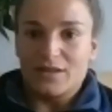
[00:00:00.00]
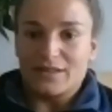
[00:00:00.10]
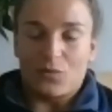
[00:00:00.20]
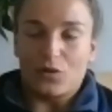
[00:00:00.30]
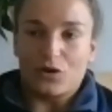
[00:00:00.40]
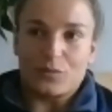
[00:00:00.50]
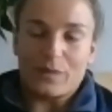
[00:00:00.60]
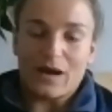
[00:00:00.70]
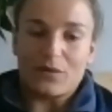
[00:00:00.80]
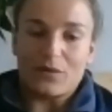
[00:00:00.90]
working on
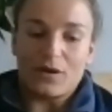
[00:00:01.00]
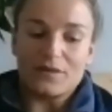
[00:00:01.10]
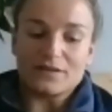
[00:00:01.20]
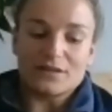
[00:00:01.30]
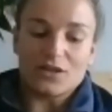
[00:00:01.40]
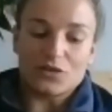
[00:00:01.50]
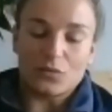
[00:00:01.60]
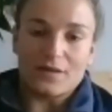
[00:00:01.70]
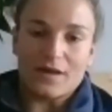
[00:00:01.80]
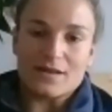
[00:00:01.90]
power. There's another
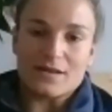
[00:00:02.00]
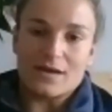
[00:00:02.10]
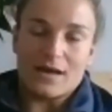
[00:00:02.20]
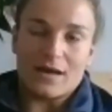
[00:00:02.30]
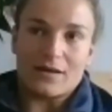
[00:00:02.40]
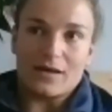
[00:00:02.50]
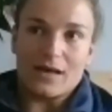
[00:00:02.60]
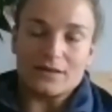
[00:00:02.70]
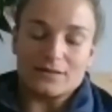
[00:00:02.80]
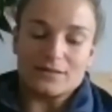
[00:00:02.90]
one then,
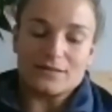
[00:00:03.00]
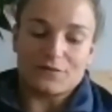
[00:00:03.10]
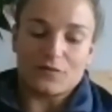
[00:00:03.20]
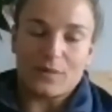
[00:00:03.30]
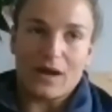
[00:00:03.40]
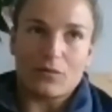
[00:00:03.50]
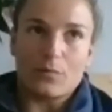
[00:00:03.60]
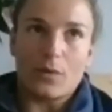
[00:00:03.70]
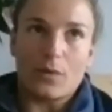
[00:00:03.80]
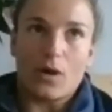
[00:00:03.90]
a different power
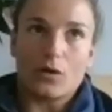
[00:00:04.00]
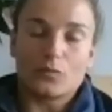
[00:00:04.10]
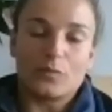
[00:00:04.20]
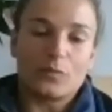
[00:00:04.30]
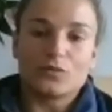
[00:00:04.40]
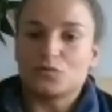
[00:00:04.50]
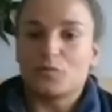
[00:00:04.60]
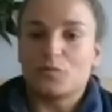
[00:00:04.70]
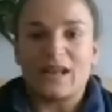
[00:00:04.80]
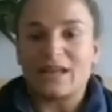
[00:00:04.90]
block, which
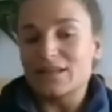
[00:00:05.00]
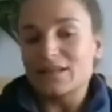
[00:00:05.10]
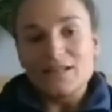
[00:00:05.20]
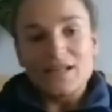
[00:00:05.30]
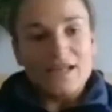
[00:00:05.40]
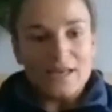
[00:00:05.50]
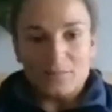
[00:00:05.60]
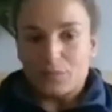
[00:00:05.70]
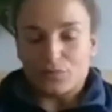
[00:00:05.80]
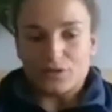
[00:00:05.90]
would be like
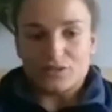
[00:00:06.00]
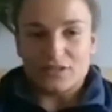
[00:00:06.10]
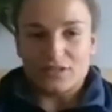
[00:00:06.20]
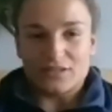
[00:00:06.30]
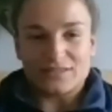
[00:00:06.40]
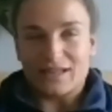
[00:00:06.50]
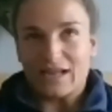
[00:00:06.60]
hip thrusters.